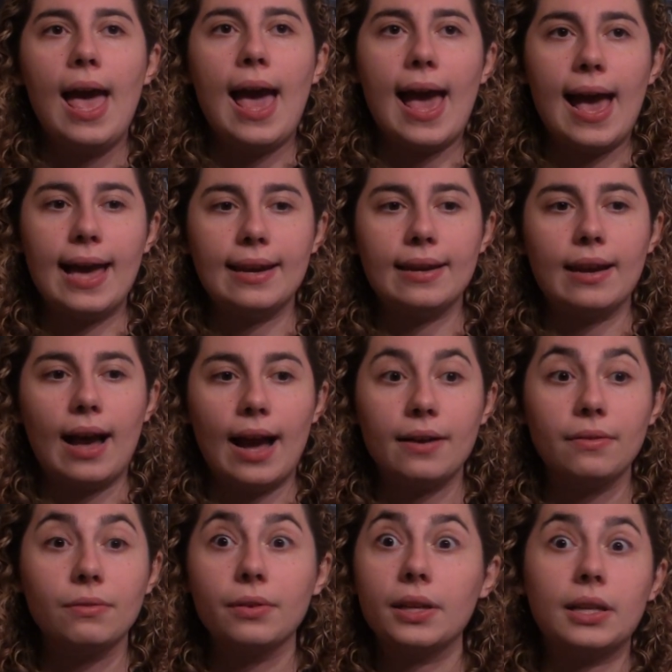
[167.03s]
and
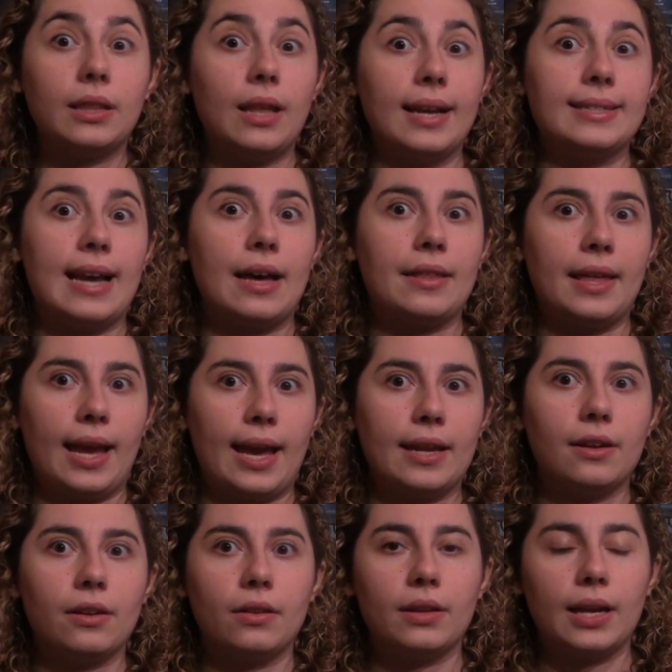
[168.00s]
I really liked how they
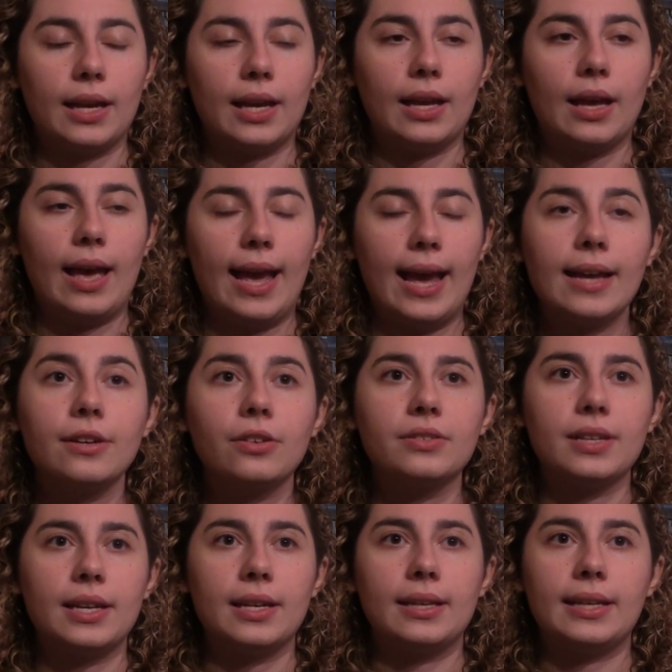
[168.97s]
handled it
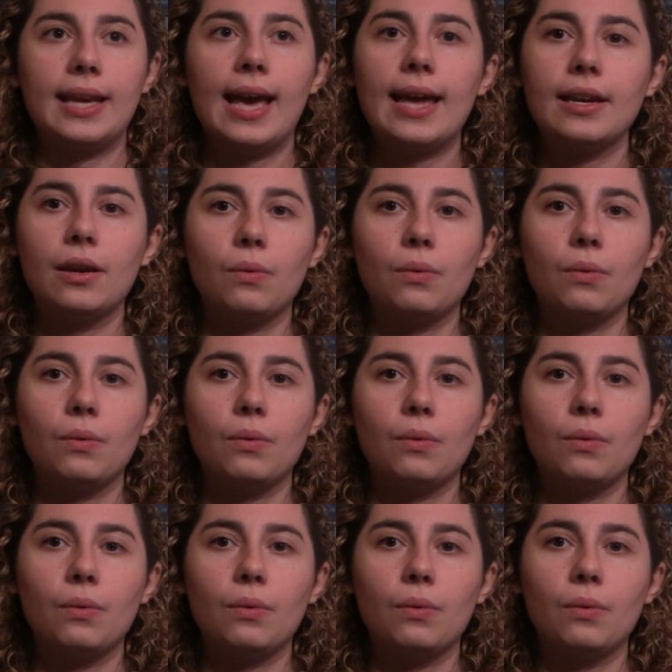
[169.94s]
in the end.